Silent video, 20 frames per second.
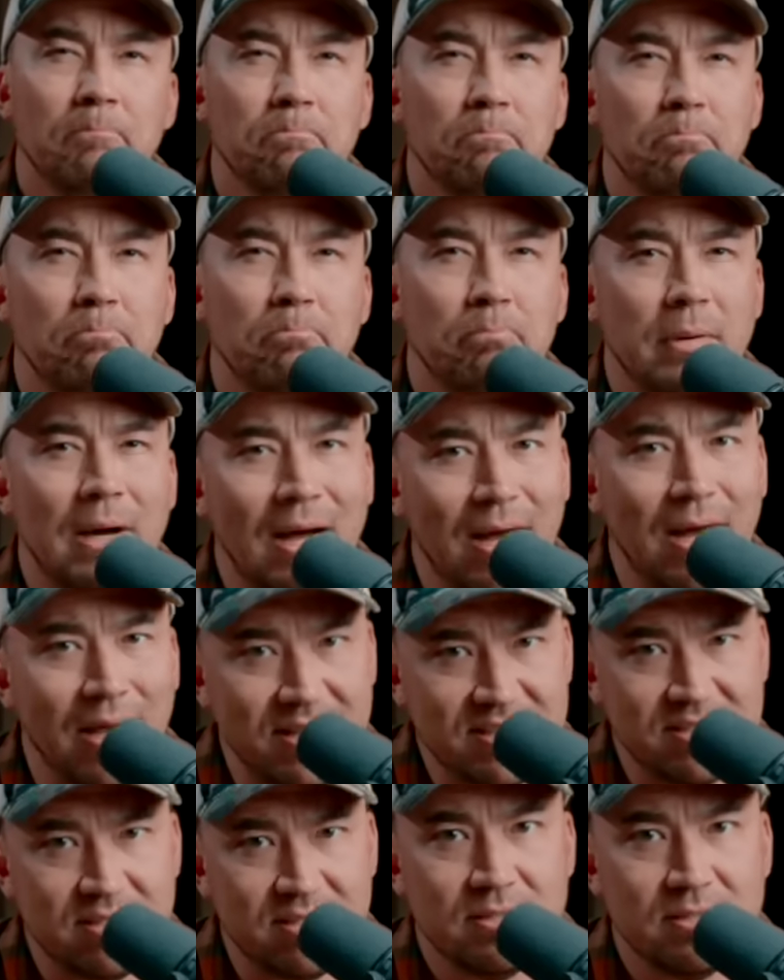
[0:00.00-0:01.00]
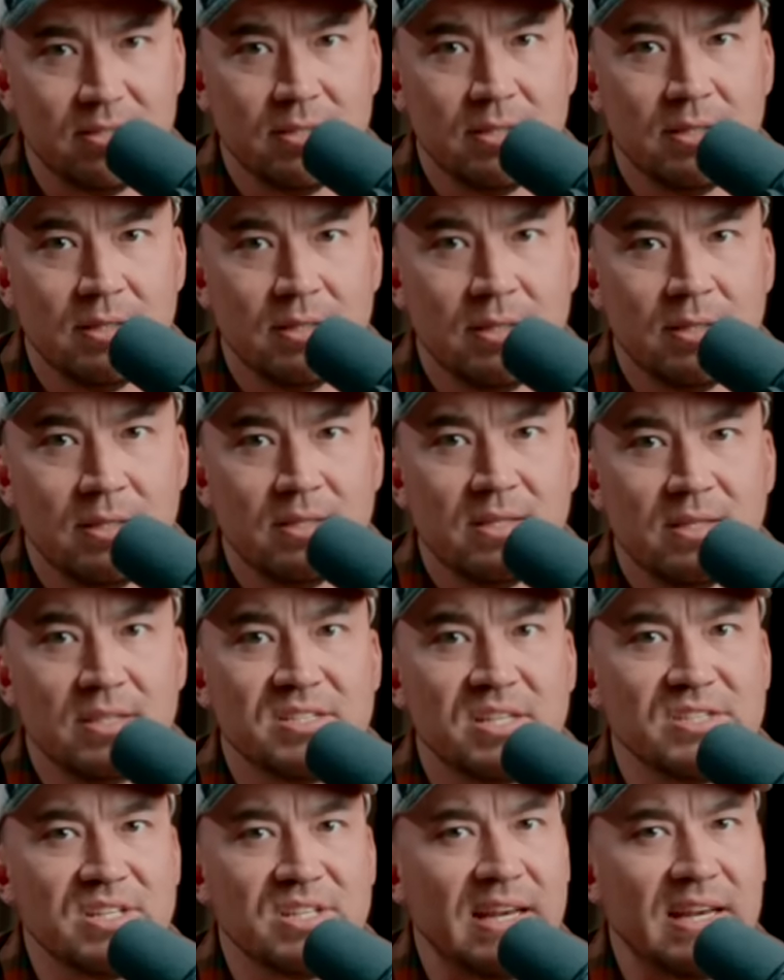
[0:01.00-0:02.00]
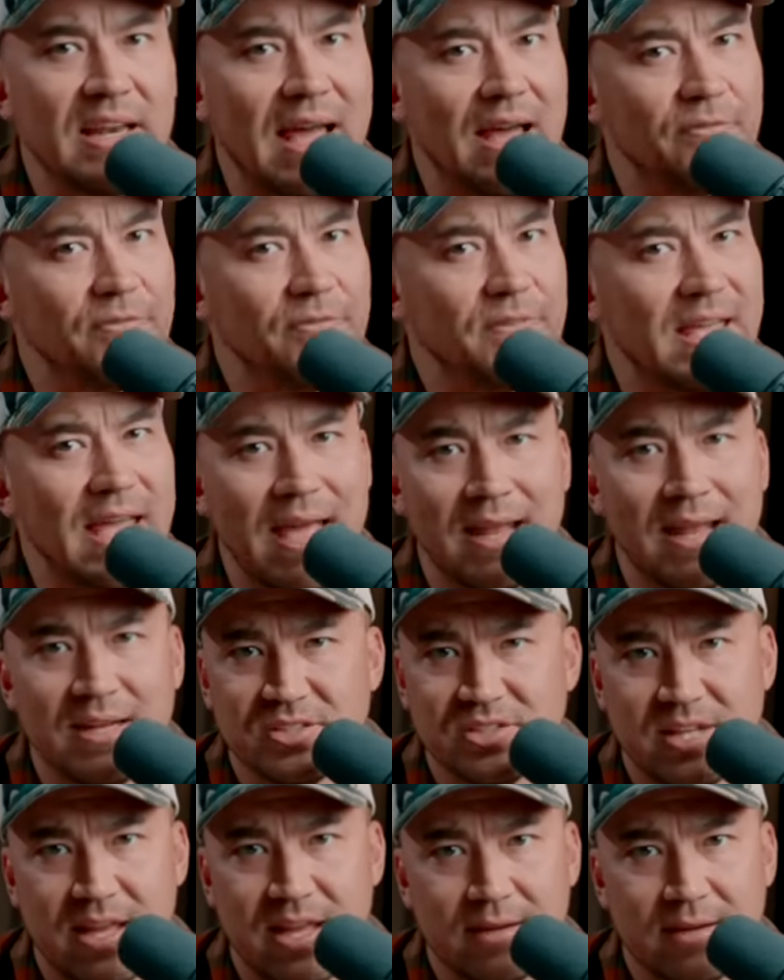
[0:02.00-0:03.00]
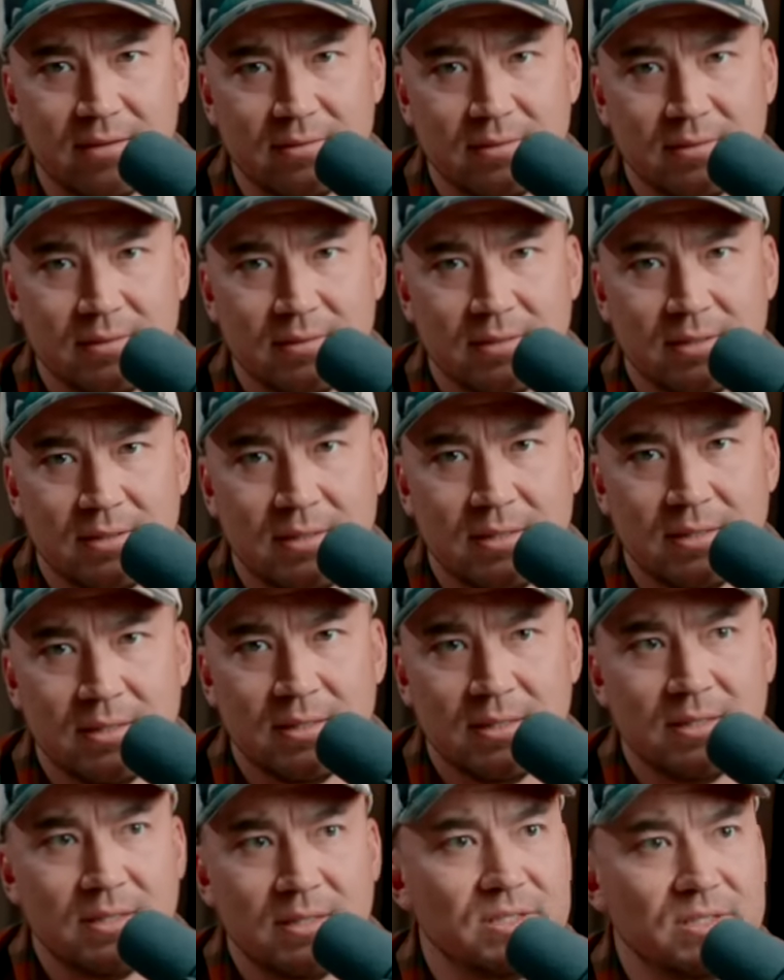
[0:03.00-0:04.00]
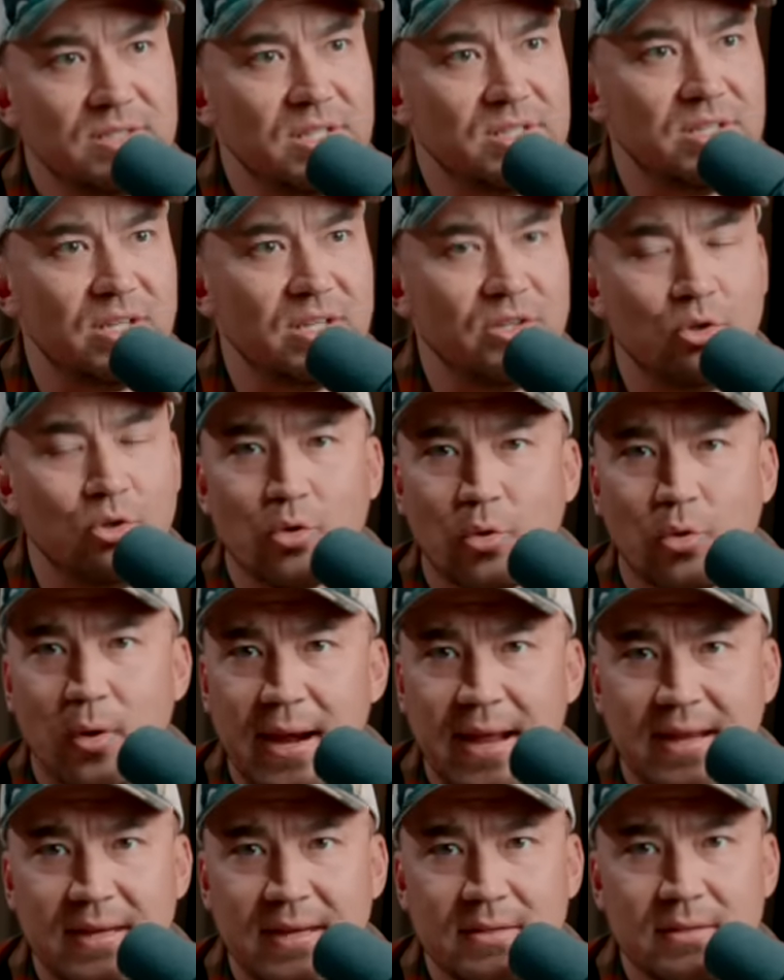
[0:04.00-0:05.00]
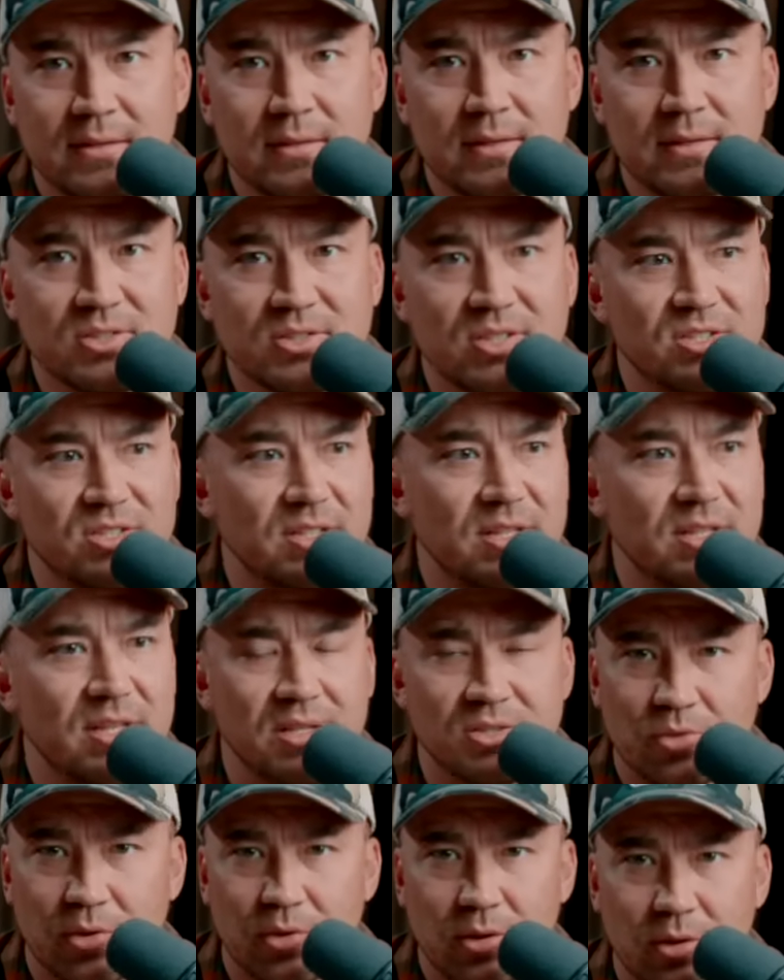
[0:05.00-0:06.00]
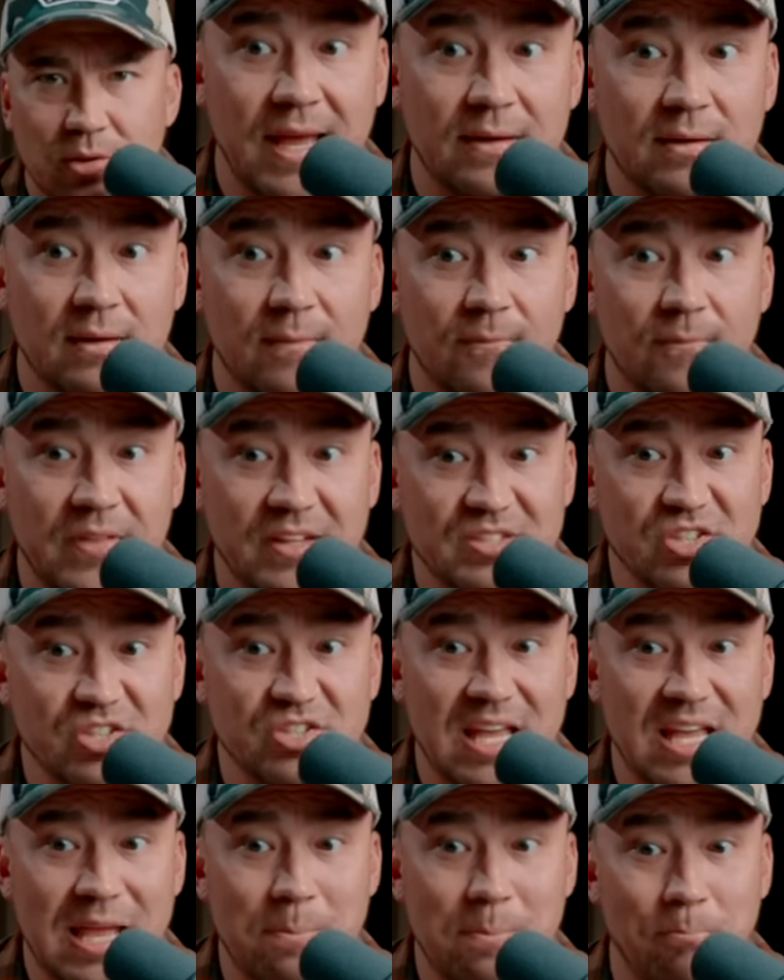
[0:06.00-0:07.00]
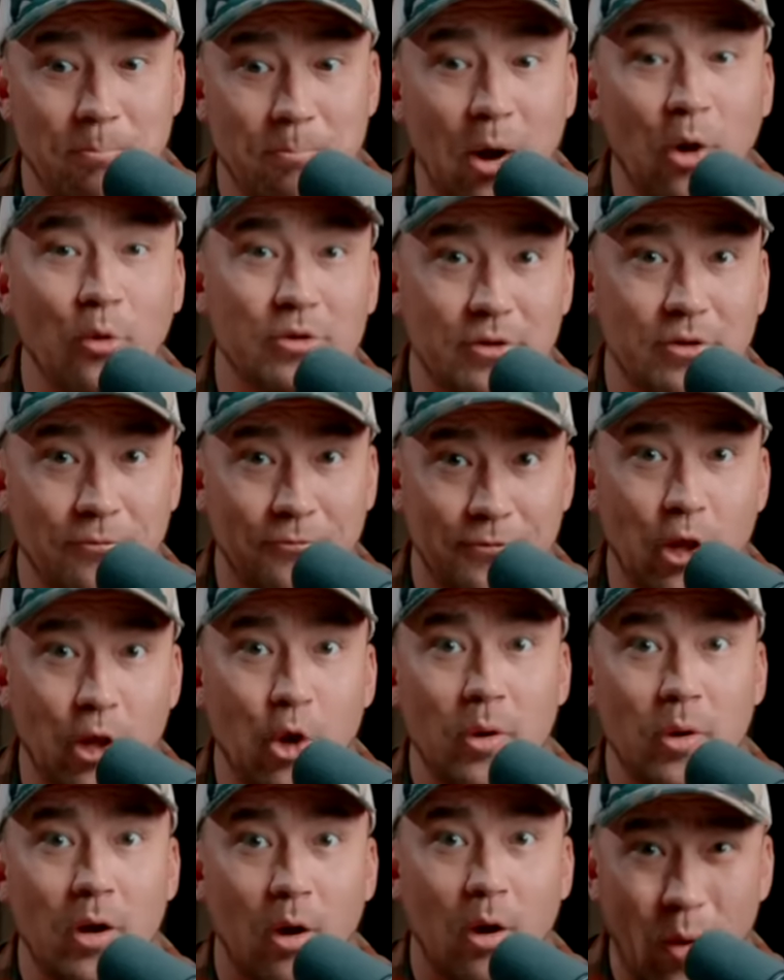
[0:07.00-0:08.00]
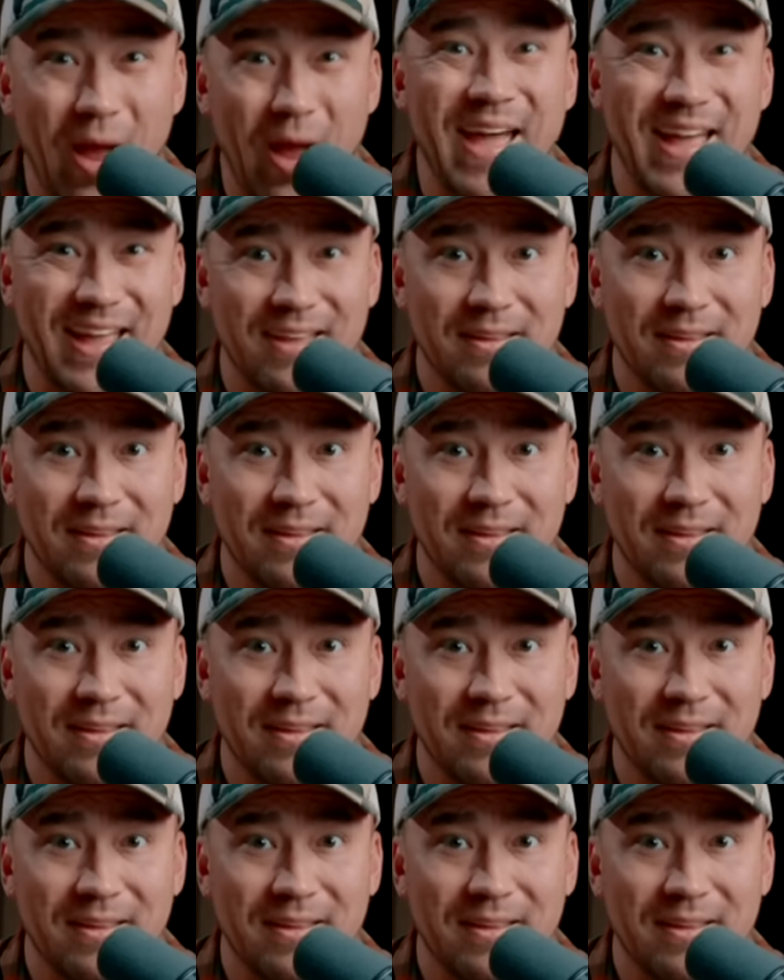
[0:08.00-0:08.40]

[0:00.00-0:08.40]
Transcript: But this isn't Afghanistan. This isn't Ukraine. This isn't Israel. This is a boat float away.